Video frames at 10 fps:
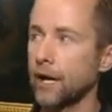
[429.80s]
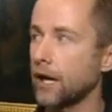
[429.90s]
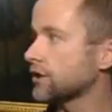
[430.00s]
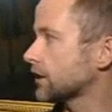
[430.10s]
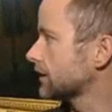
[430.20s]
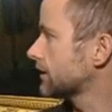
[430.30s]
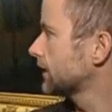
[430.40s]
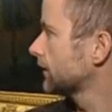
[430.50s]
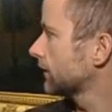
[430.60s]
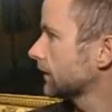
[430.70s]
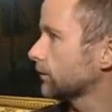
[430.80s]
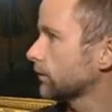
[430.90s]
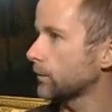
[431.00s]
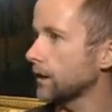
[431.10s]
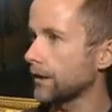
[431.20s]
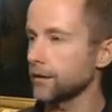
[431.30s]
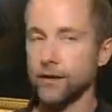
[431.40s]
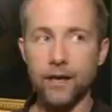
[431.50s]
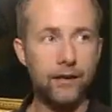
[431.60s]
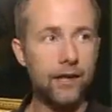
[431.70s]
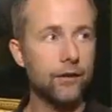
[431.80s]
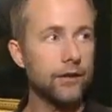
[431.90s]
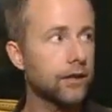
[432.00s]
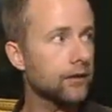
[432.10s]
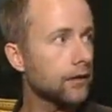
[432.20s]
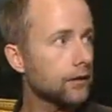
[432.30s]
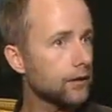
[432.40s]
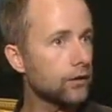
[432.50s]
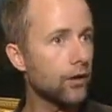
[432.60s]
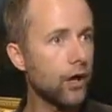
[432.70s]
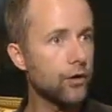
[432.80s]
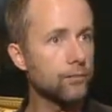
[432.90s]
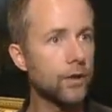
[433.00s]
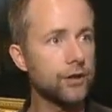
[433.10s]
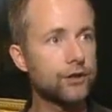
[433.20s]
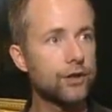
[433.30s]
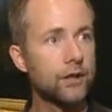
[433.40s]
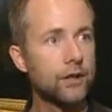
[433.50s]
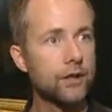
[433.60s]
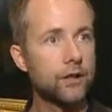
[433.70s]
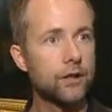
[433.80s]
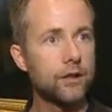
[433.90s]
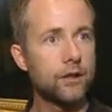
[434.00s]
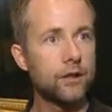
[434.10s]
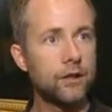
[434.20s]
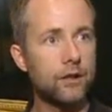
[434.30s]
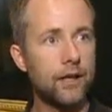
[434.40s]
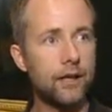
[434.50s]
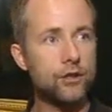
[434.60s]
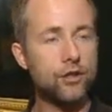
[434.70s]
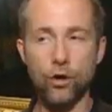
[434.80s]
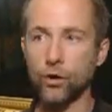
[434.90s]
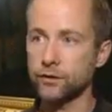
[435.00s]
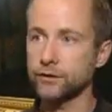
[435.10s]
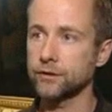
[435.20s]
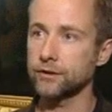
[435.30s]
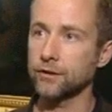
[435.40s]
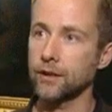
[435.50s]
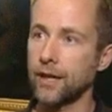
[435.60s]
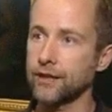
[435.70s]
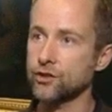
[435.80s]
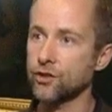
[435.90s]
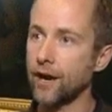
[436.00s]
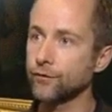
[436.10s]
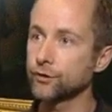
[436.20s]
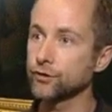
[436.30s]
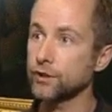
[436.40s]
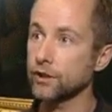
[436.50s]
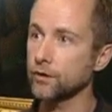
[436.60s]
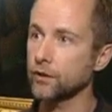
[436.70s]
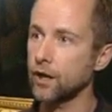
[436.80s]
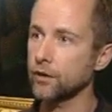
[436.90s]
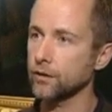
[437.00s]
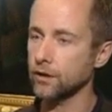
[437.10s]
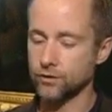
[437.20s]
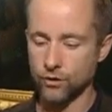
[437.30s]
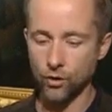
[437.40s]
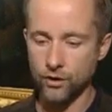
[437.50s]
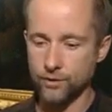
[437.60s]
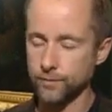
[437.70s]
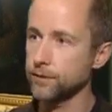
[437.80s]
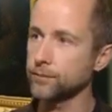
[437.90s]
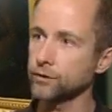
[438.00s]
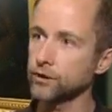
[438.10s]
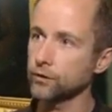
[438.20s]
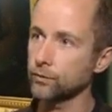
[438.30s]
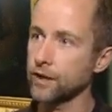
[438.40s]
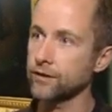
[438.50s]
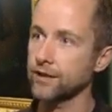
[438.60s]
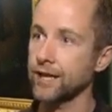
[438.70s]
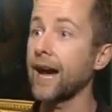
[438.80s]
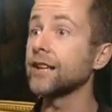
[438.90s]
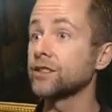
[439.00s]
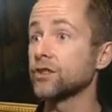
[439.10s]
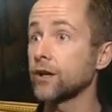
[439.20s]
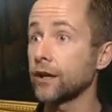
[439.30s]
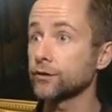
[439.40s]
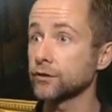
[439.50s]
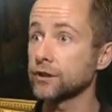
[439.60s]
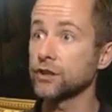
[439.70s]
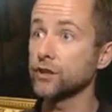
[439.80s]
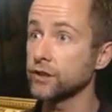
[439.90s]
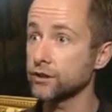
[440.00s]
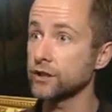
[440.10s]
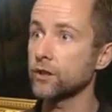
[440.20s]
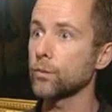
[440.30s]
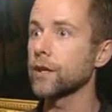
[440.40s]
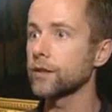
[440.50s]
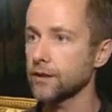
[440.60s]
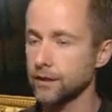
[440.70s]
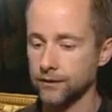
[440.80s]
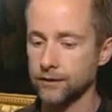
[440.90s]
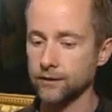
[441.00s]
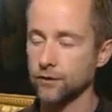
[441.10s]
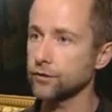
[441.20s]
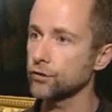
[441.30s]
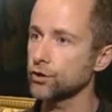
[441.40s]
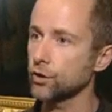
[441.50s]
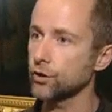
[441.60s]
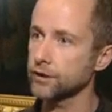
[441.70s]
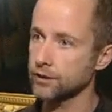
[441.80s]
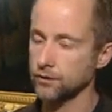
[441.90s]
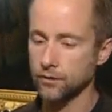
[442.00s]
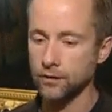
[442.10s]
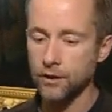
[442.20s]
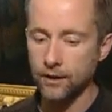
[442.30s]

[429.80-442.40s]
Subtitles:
As you can see, like where we are in the art gallery, you know, how much Scotland has travelled, you know, how Scottish people, you know, whether they had to travel in the clearances or whether they did it through choice, you know,